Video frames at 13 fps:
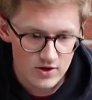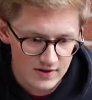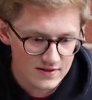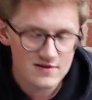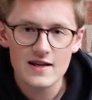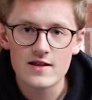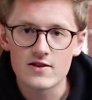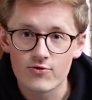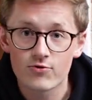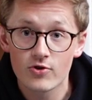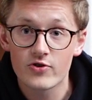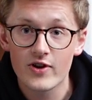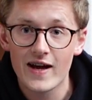you can see the
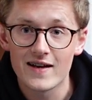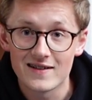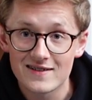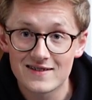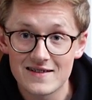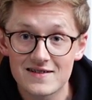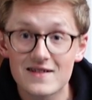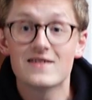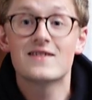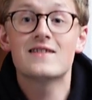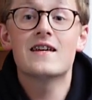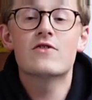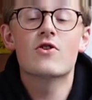front end sits
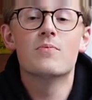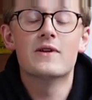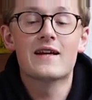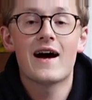considerably